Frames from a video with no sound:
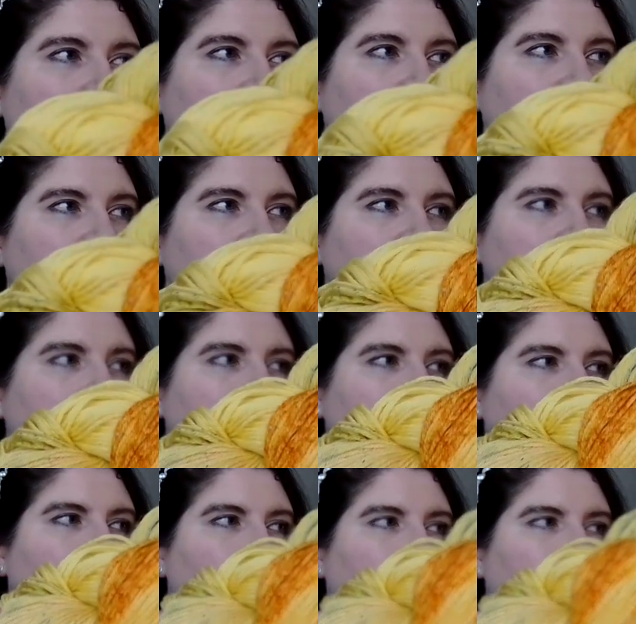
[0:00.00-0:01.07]
I shall
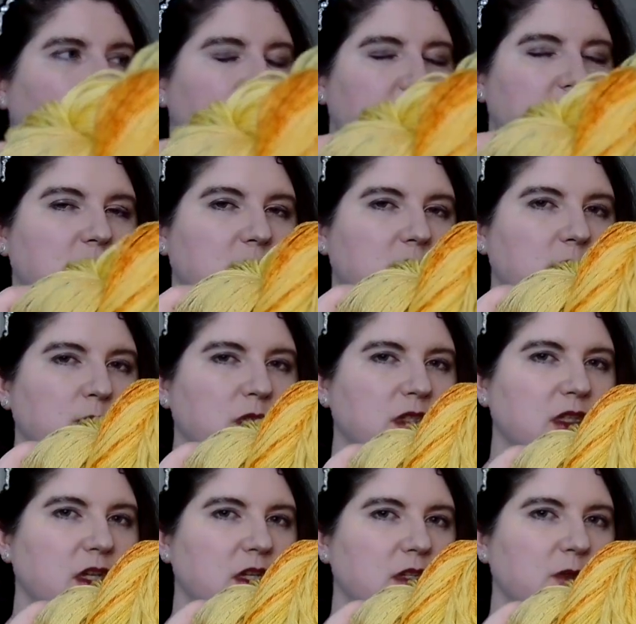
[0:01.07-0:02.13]
perhaps do some
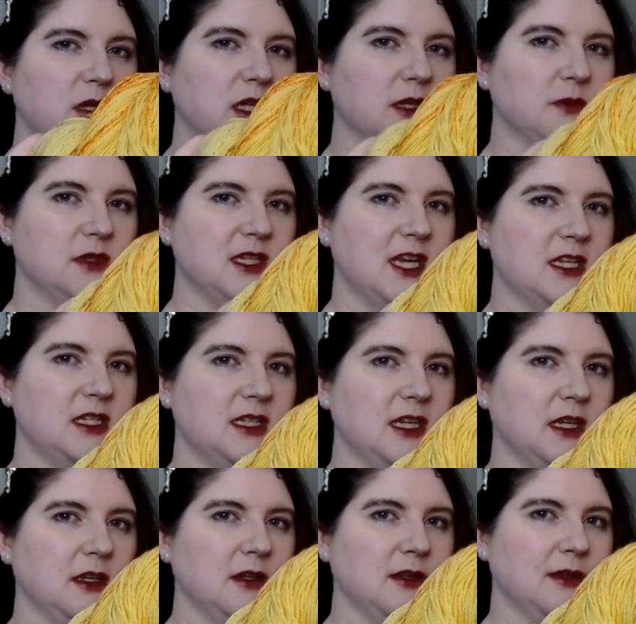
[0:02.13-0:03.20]
research when it comes to
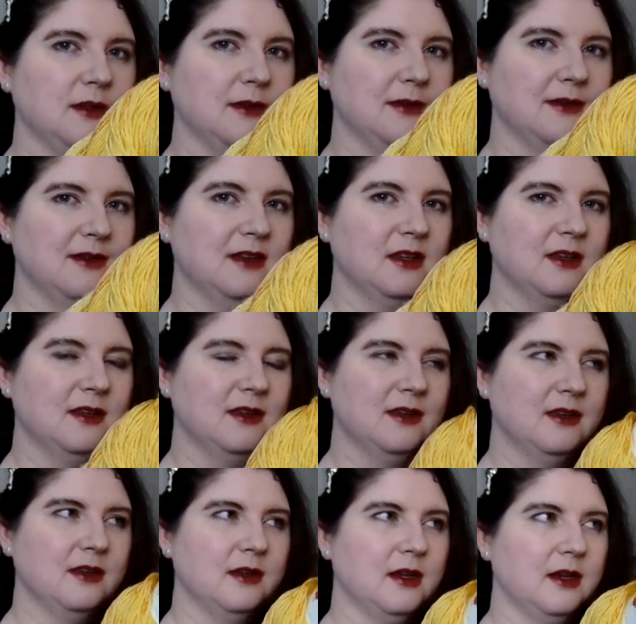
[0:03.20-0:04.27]
editing
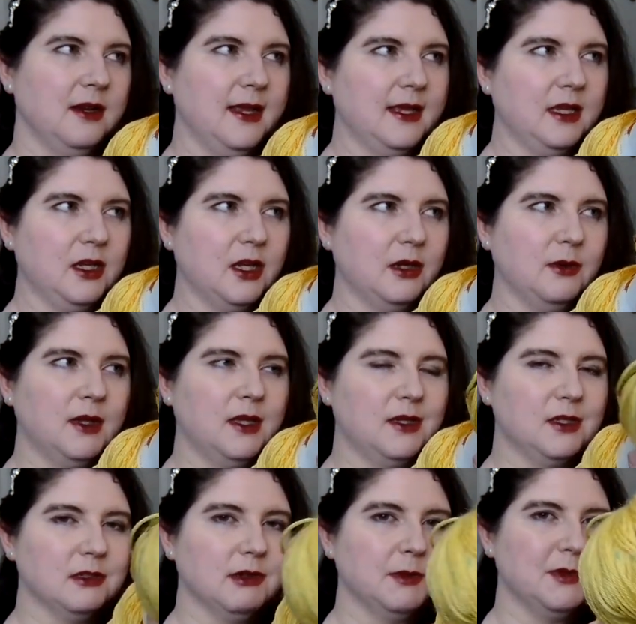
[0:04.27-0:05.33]
and let you know in the
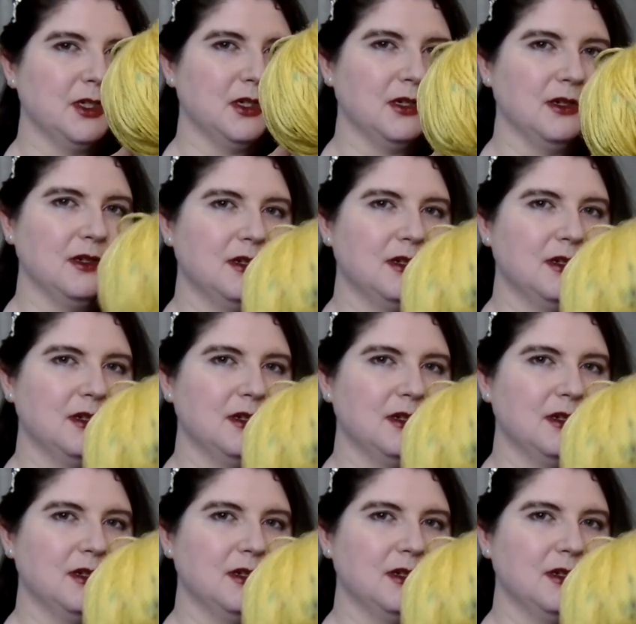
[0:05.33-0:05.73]
description.